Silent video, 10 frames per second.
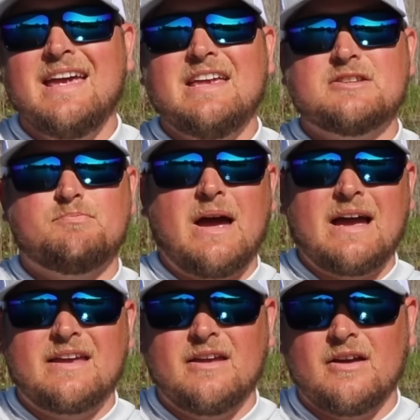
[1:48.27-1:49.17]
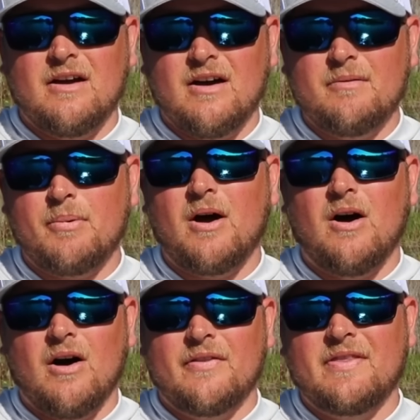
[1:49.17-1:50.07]
is backing up
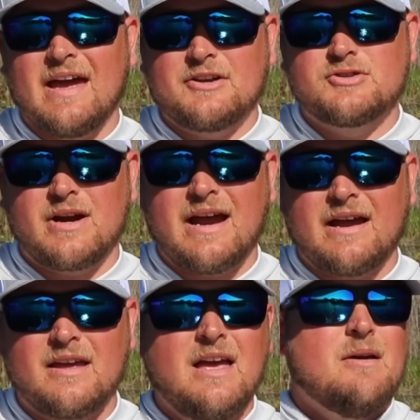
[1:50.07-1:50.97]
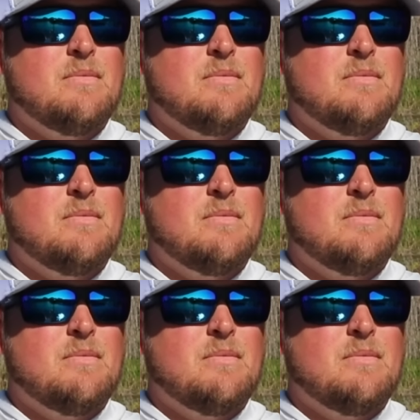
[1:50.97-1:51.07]
on that drag.